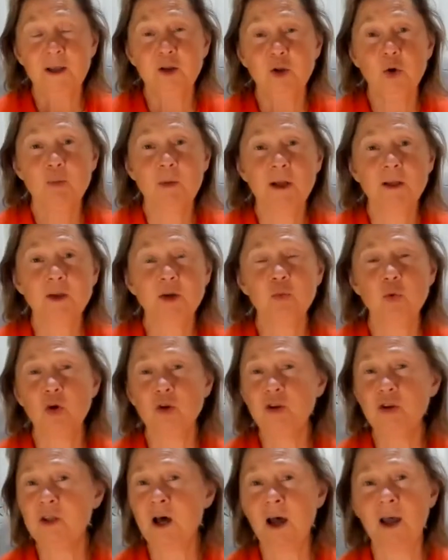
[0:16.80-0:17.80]
no matter
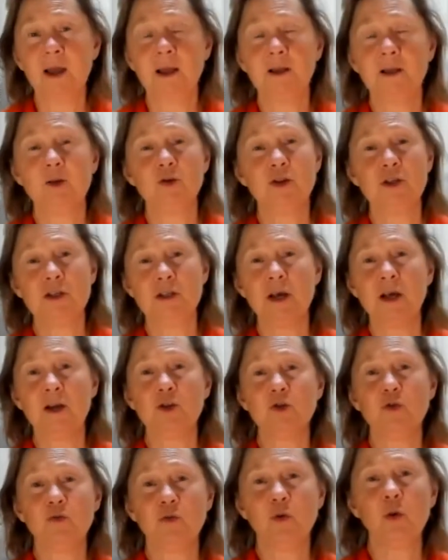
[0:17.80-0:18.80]
what diet you decide
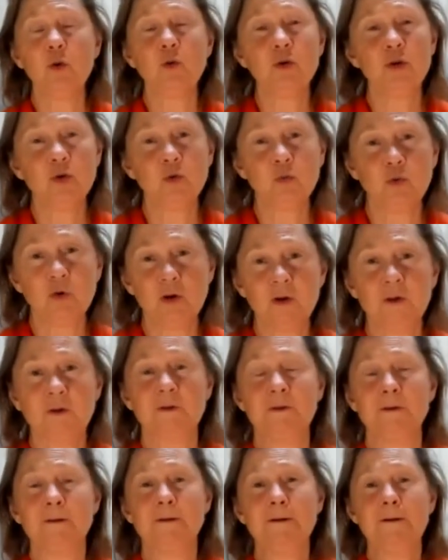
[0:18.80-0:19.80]
to follow in the world,
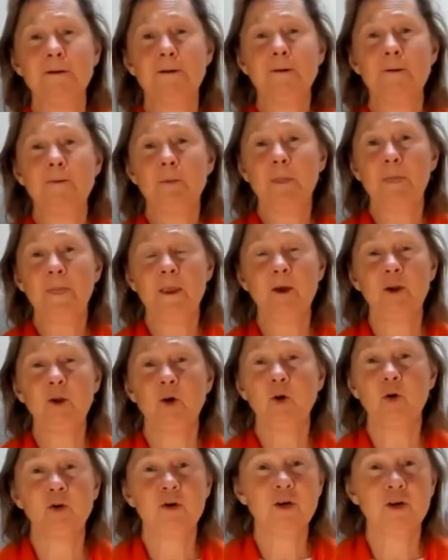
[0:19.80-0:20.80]
you
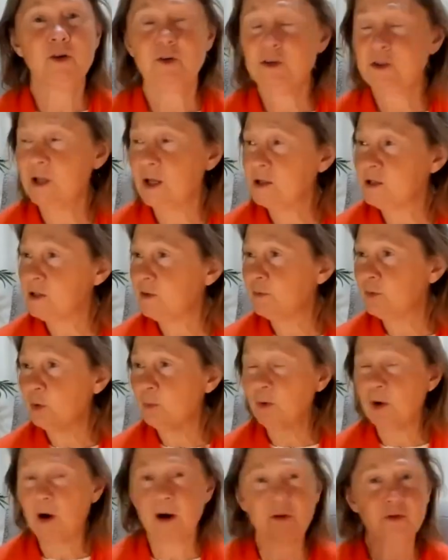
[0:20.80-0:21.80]
know, starting
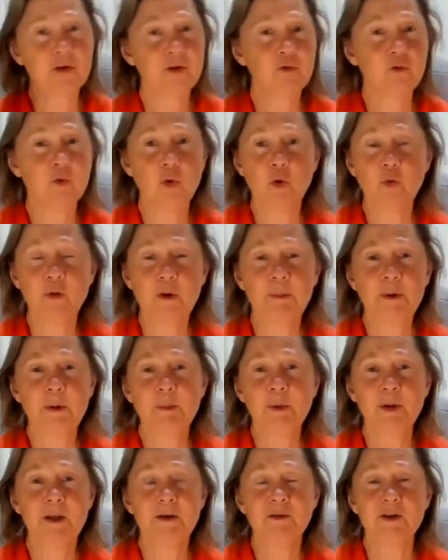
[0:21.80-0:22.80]
from carnivore, where
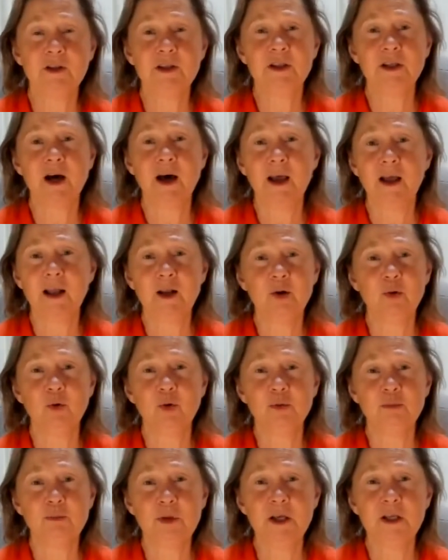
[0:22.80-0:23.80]
people live entirely
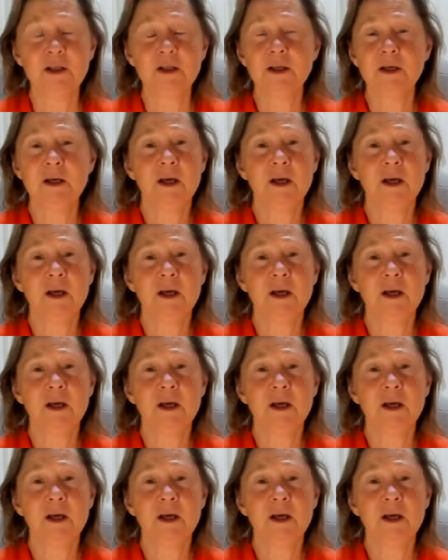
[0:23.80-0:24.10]
on meat,